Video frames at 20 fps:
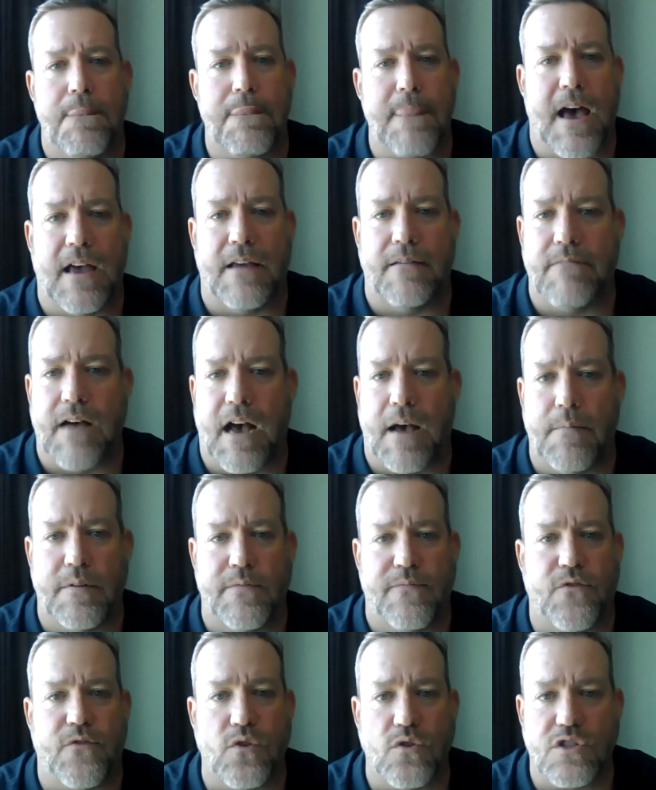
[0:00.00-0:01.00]
I'm
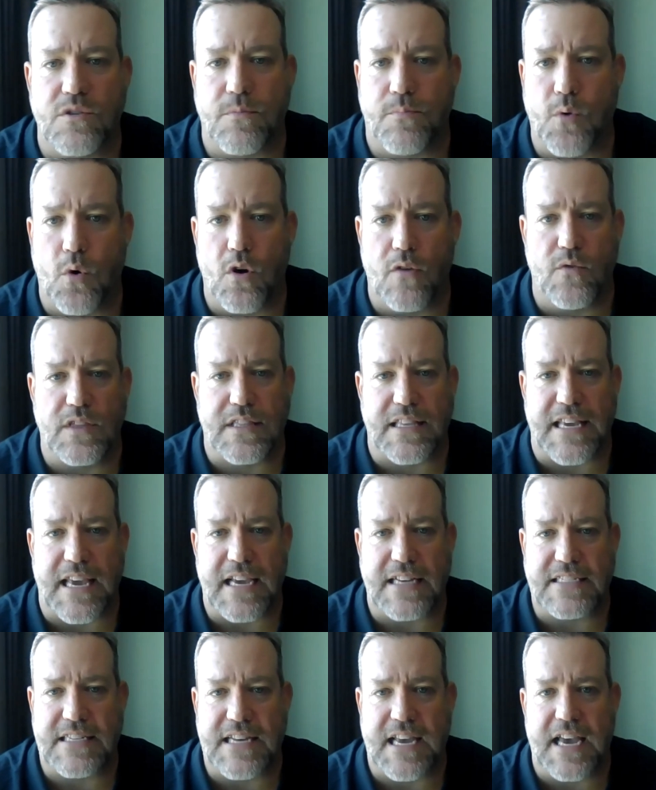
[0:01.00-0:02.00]
in full support of what the
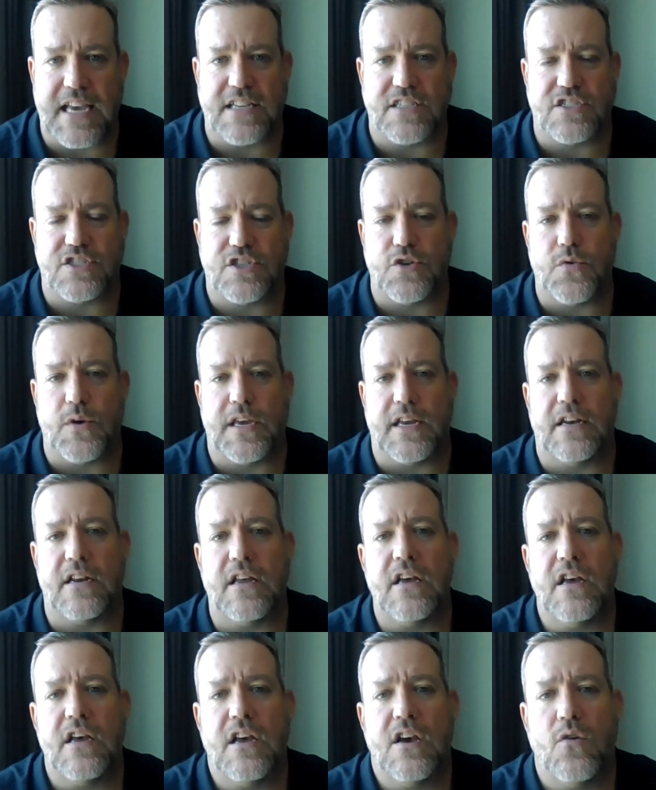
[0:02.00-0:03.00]
ACA is doing
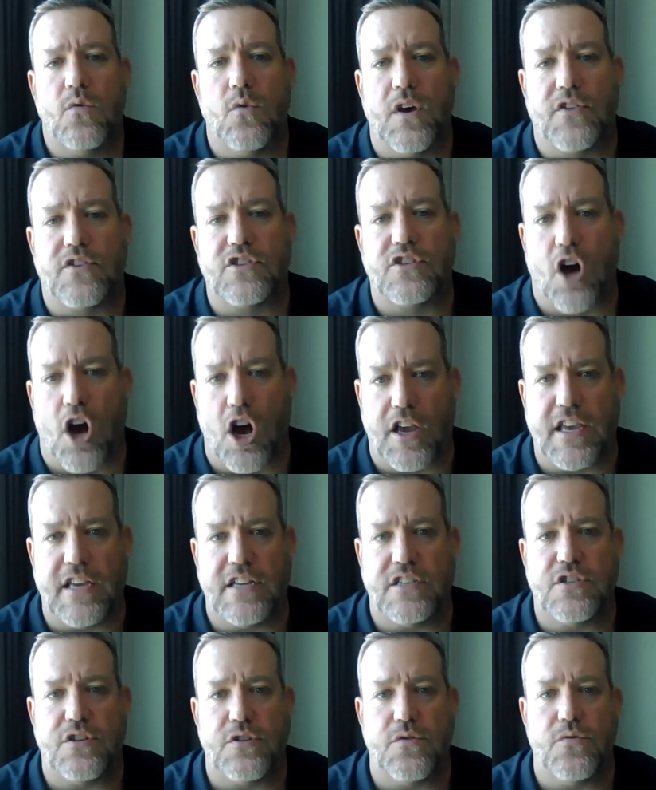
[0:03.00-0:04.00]
with
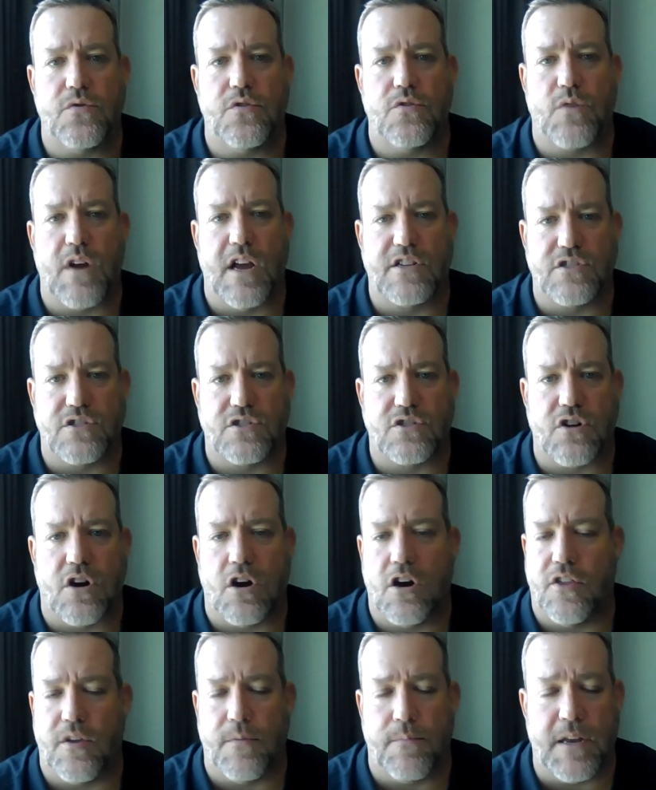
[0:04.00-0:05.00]
talking to the
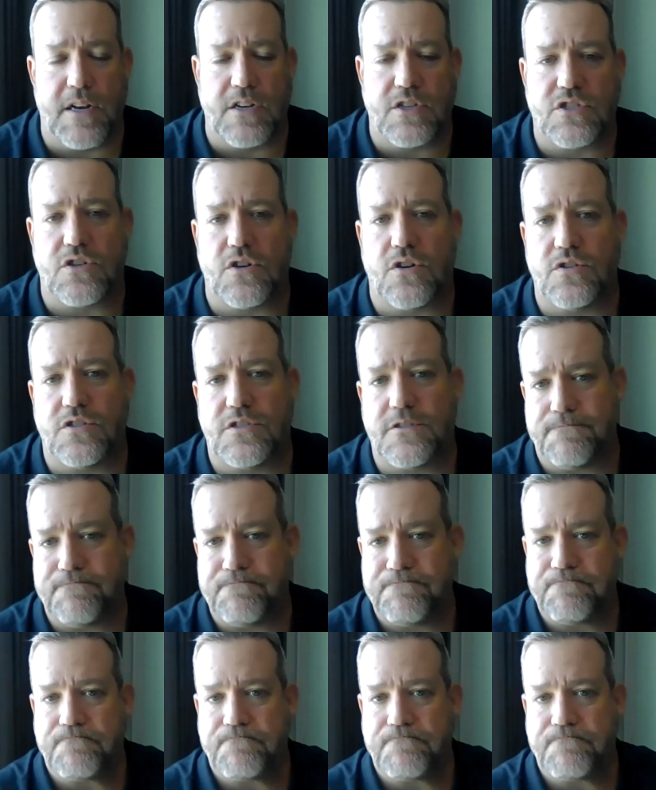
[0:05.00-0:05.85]
registrar or the ministers